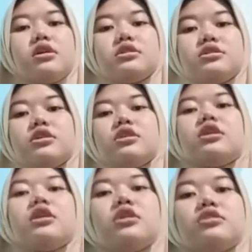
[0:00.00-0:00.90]
There
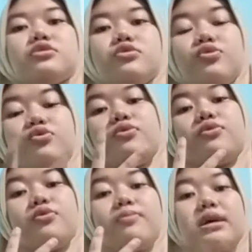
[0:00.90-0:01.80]
are two
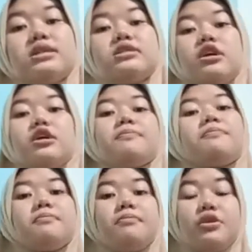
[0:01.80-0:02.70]
main types
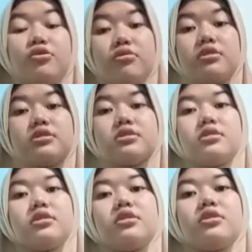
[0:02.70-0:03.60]
of minerals,
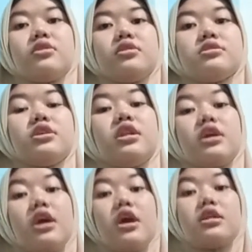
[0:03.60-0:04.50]

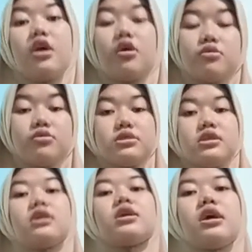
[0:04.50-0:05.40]
silicate and
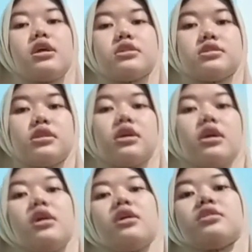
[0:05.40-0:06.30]
non-silicate.
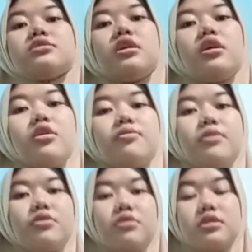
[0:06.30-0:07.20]
Silicates are
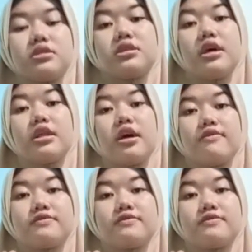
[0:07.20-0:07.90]
minerals that have